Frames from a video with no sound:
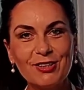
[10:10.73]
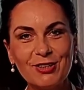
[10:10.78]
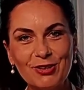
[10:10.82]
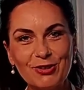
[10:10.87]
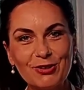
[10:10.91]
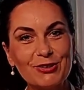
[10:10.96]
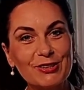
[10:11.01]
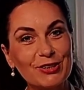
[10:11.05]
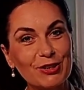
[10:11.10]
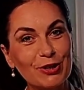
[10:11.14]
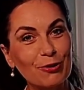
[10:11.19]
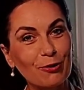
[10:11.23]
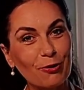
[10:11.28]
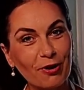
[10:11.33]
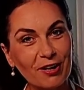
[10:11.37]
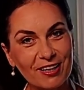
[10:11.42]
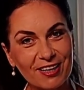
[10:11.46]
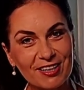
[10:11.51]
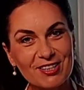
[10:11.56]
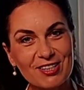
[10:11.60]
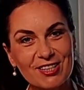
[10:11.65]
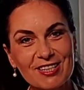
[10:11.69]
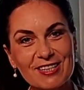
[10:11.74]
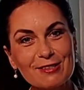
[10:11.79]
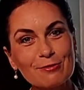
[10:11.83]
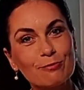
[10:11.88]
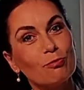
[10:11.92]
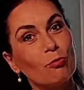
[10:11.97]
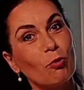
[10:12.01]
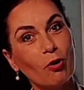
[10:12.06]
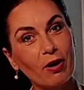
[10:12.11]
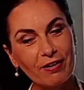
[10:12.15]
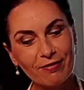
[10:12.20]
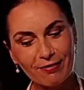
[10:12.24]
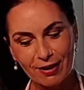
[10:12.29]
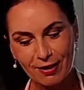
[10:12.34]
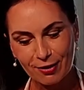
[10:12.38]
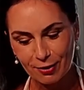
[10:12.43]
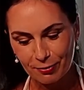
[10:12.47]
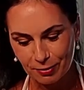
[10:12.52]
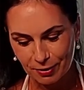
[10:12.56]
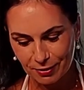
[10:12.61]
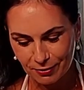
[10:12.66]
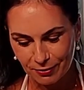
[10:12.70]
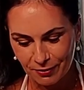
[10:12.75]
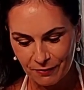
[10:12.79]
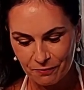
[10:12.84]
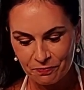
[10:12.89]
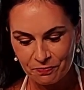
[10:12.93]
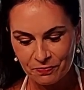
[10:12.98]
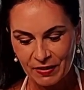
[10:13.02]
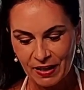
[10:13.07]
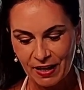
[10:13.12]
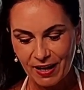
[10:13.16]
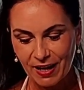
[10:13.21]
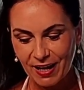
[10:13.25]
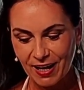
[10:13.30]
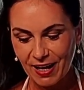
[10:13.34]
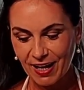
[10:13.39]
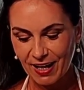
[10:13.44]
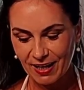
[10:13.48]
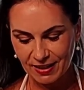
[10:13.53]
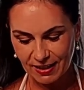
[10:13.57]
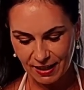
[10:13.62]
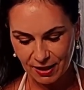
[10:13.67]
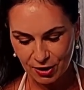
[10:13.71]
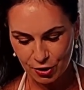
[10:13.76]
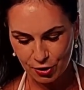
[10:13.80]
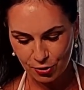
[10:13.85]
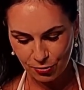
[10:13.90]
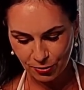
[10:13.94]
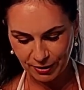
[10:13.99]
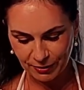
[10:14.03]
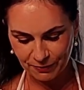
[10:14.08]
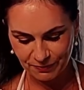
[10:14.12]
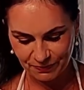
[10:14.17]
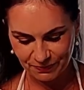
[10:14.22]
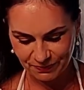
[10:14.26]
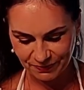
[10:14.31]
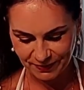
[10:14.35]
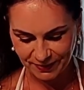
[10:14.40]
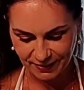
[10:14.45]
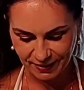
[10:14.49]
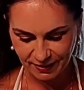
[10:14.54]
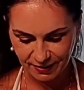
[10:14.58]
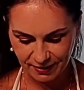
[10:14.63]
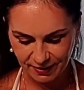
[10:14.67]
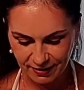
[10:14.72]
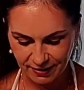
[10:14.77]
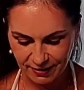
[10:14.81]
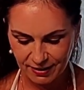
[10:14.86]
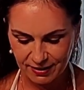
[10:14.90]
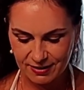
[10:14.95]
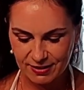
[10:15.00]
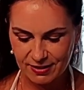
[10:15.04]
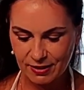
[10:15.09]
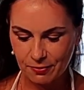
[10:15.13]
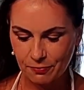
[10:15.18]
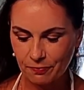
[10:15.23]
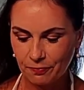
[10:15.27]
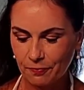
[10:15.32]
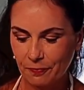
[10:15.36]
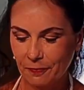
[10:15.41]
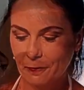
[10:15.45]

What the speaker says: Use ricotta cheese, more available, and enjoy. Let's see.